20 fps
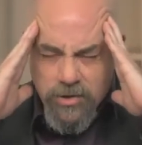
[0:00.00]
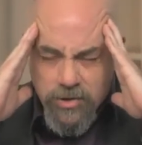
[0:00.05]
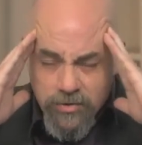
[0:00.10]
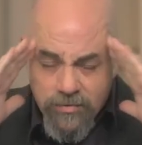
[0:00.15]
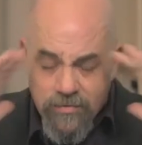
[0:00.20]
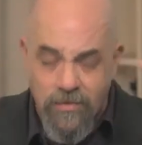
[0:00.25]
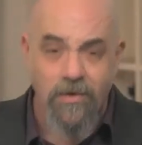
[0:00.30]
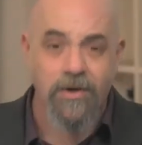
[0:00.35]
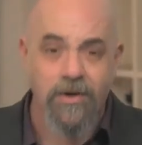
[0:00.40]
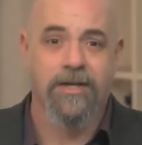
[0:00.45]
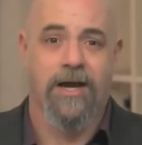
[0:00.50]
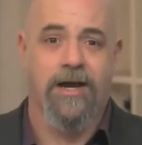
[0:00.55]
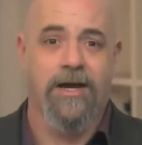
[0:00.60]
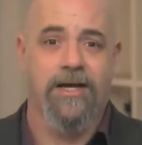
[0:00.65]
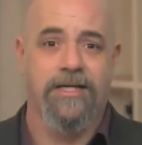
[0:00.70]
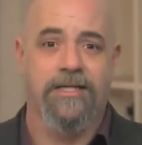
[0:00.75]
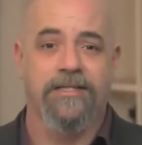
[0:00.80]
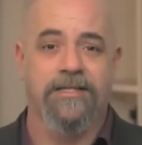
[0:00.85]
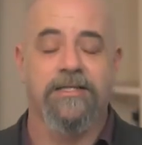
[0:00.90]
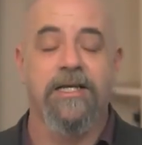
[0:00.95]
drug
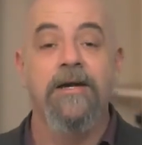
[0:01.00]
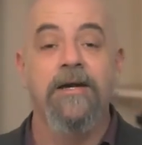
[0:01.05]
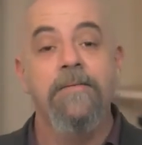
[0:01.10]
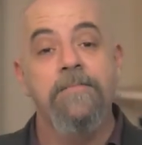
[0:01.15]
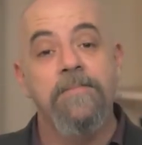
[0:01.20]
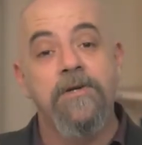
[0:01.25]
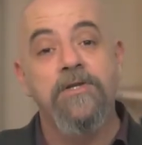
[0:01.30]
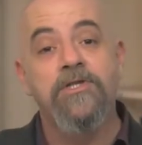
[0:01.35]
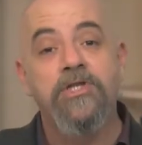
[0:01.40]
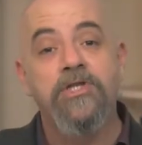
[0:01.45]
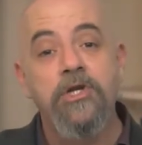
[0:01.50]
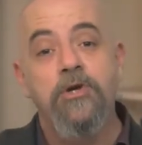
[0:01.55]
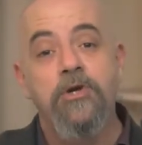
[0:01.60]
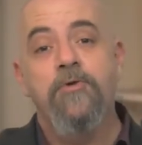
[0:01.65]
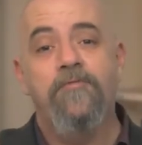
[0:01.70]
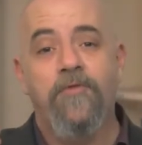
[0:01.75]
haze because you've